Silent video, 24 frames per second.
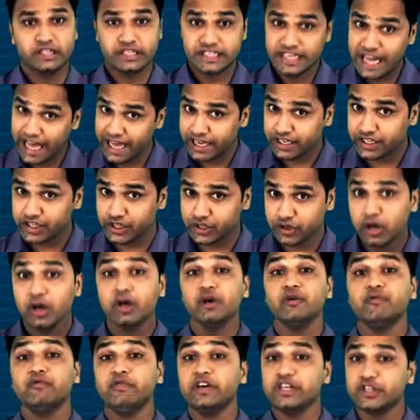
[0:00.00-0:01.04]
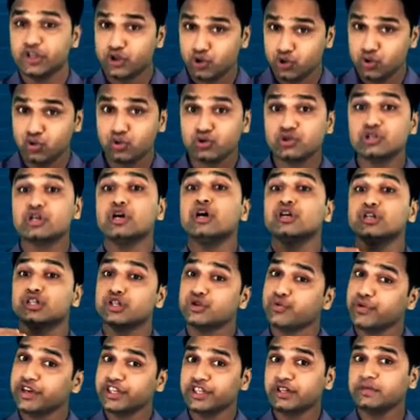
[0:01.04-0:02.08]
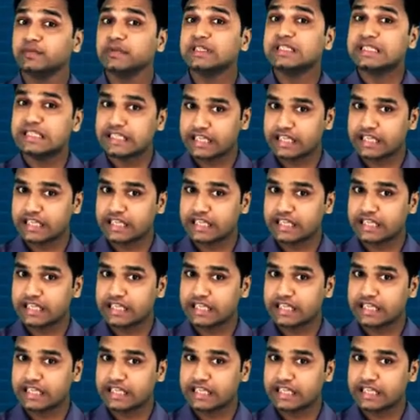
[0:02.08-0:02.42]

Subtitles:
Next, we choose suitable